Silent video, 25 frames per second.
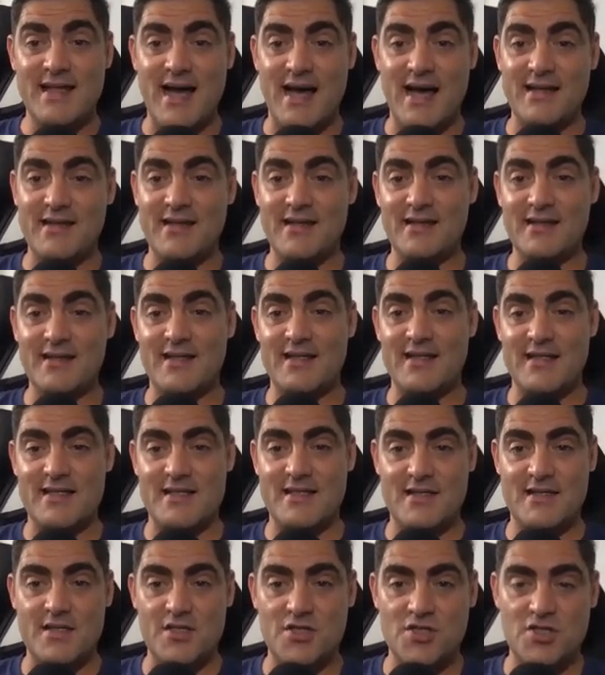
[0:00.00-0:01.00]
I think the
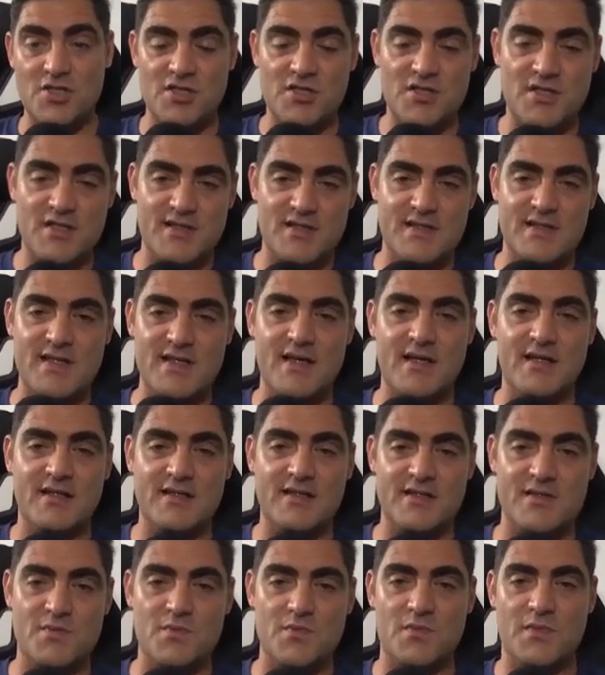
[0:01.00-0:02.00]
decision to sell
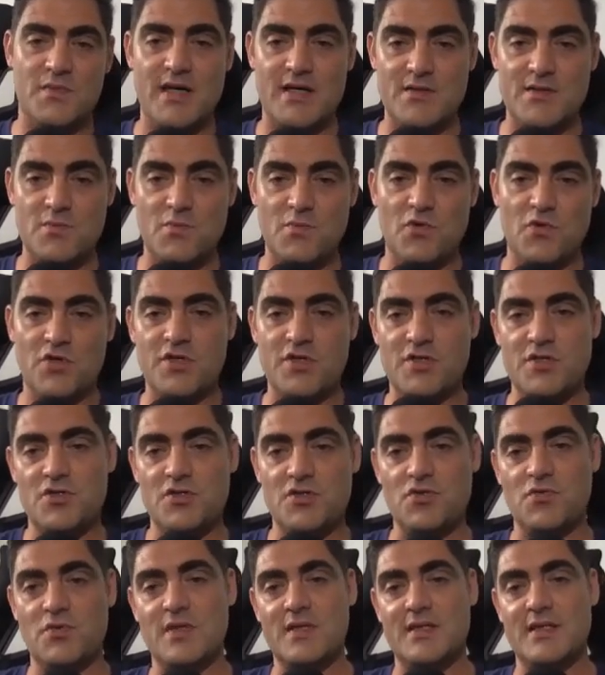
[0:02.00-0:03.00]
has more to
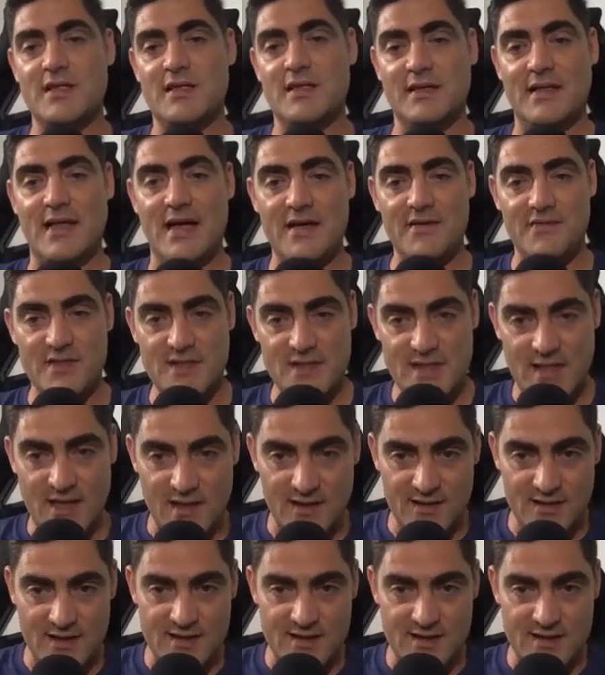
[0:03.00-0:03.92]
do with the lifestyle